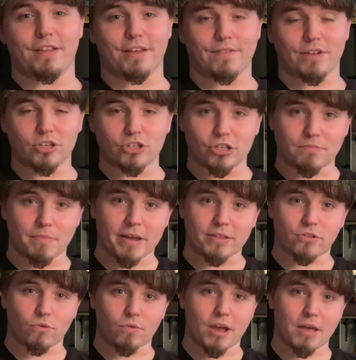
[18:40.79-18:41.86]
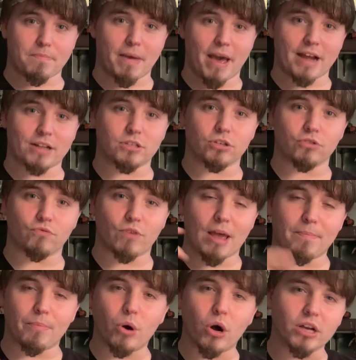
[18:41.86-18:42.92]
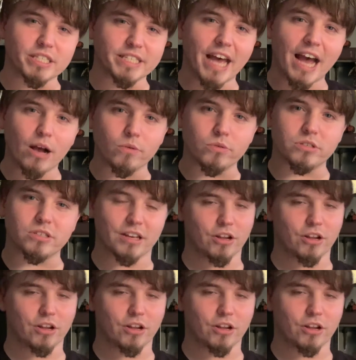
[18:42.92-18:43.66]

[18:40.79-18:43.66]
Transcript: They eventually make their way back to Grandpa's house.